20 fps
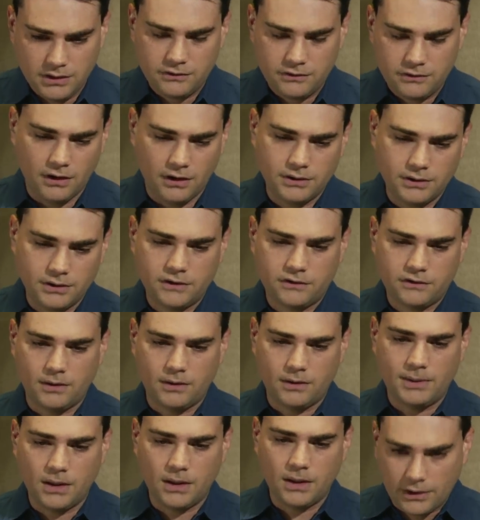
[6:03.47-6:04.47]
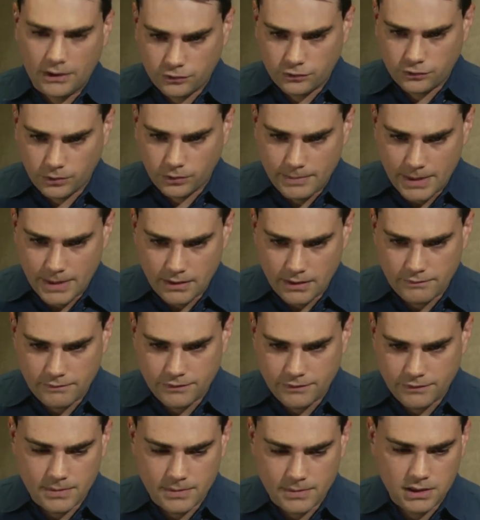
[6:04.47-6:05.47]
So it's going to be a lot of screaming
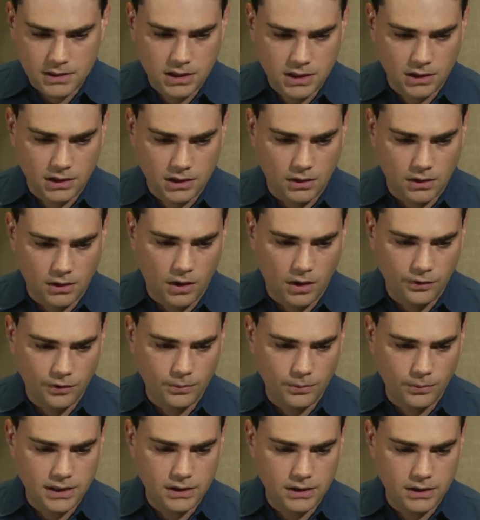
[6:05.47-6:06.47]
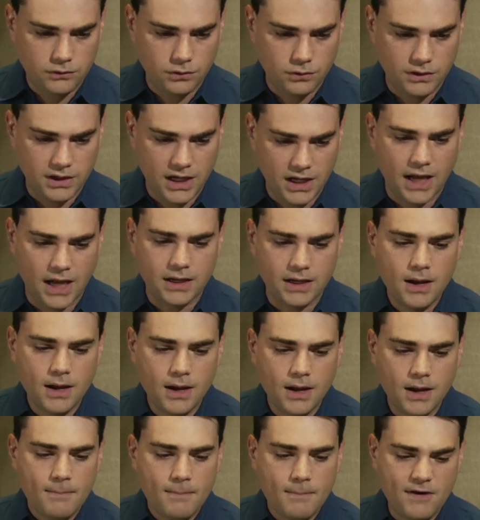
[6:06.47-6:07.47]
from here all the way to the end.
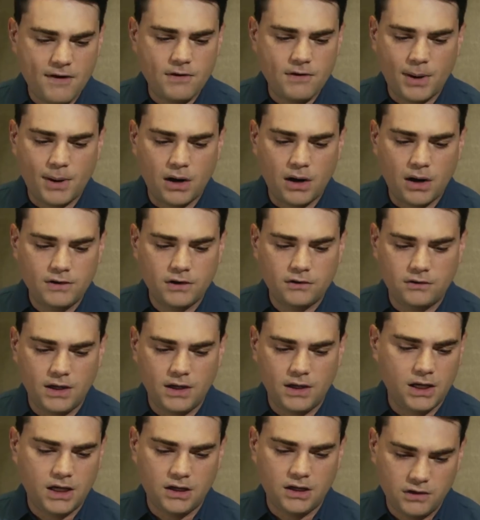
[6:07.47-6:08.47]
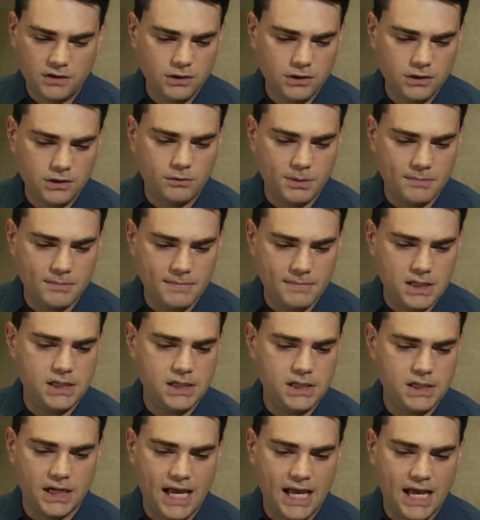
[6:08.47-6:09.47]
My favorite part of this continues to be the
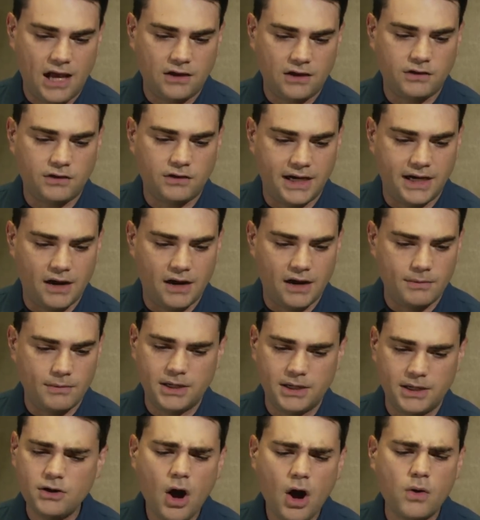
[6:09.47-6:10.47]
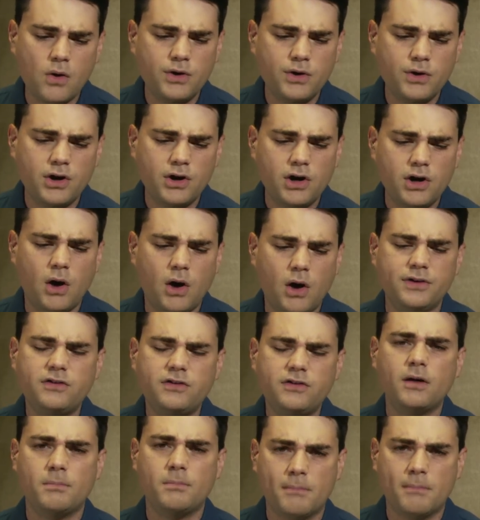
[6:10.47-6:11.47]
media gaslighting everybody. No, no, no, no.
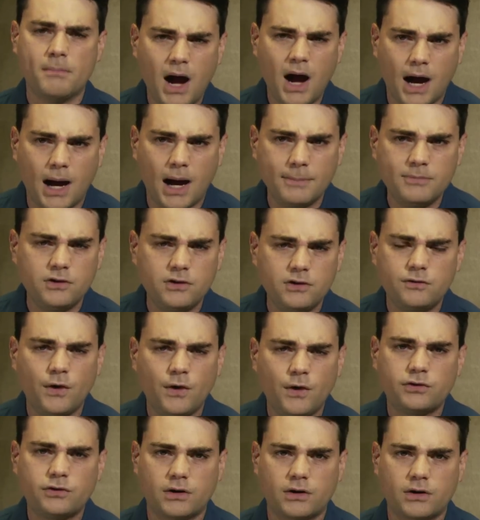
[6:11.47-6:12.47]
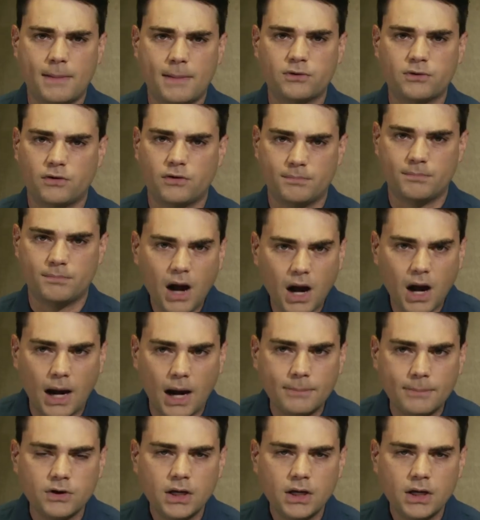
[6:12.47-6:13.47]
These aren't mobs. These folks aren't members of
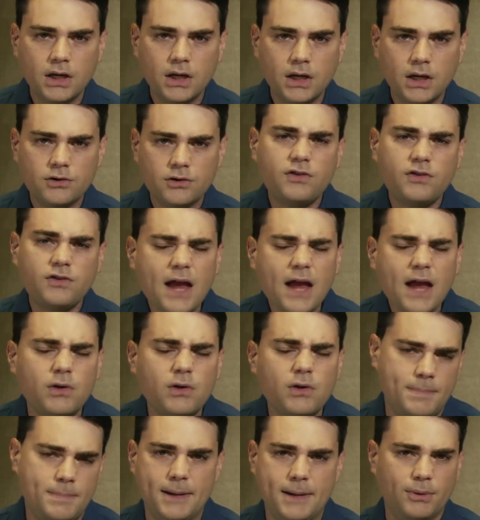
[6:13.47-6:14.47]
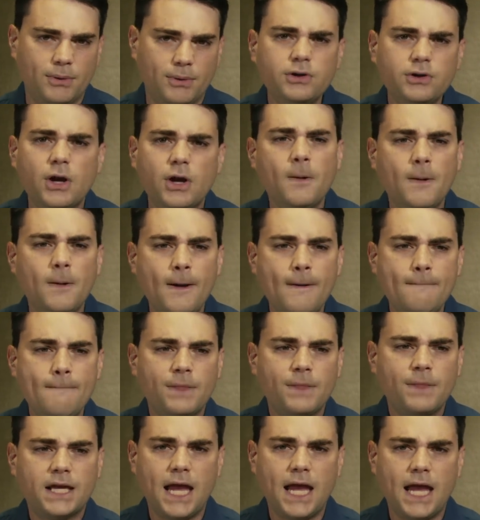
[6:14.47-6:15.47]
mobs. They're just angry people, you know,
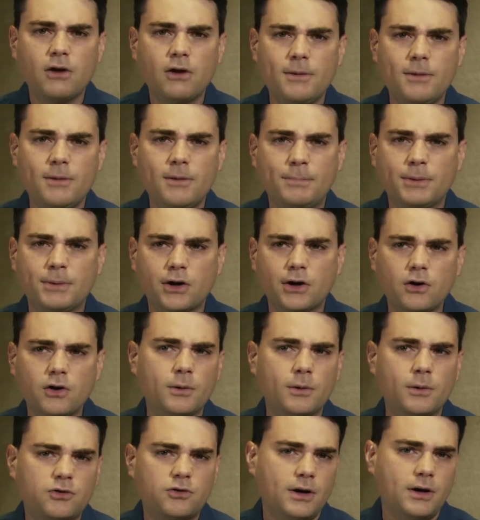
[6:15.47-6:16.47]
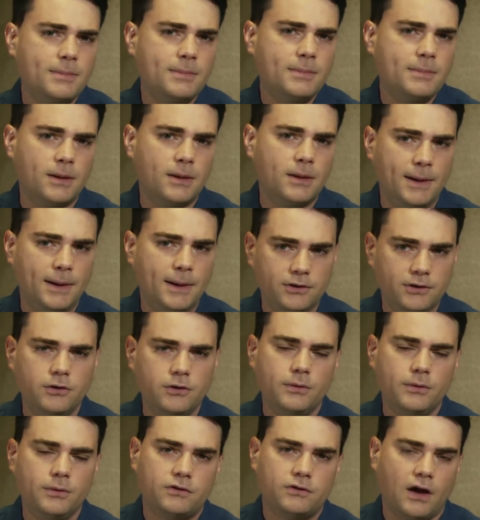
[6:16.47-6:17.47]
like angry people in groups screaming at people and
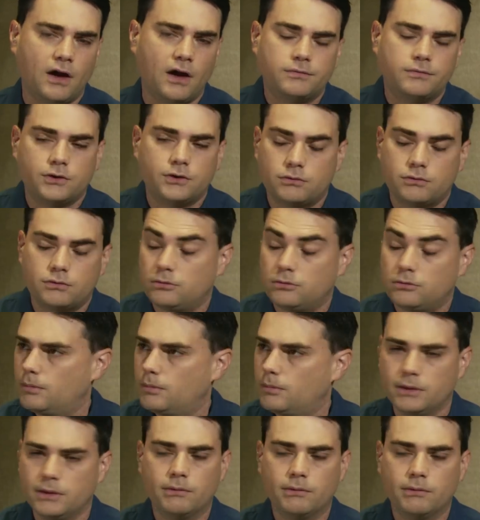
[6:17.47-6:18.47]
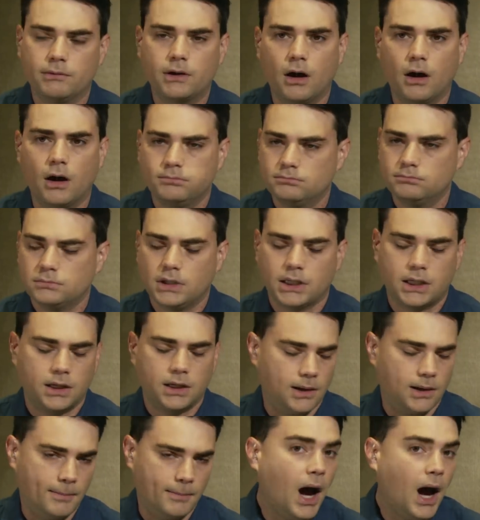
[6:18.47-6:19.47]
doing stuff, which normally we would call like
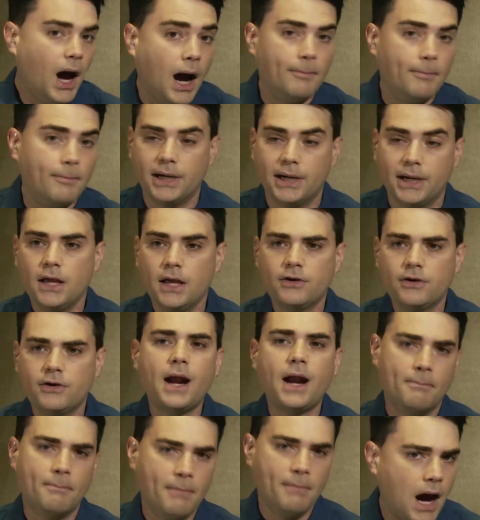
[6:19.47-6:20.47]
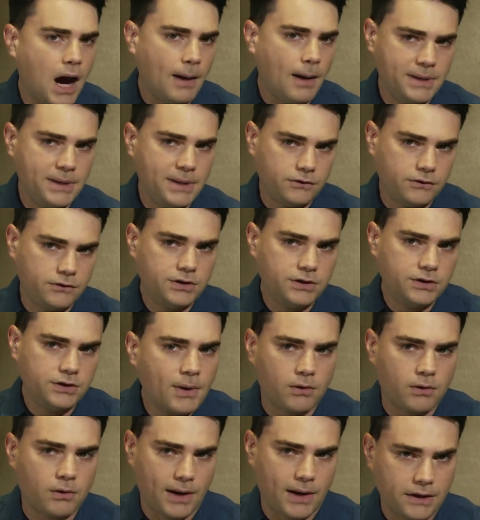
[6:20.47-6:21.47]
a mob, but they're not a mob because they're
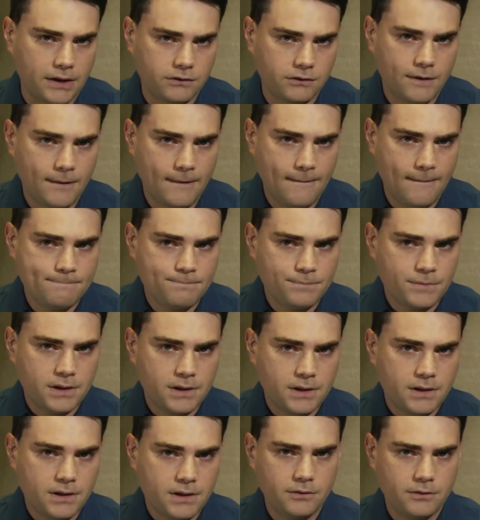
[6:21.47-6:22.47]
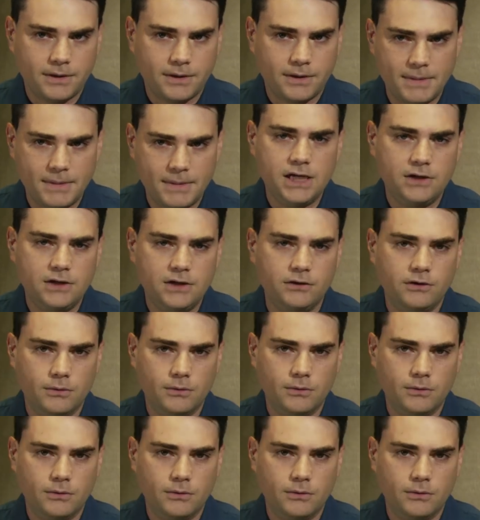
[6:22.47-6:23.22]
Democrats. And this is what the media do.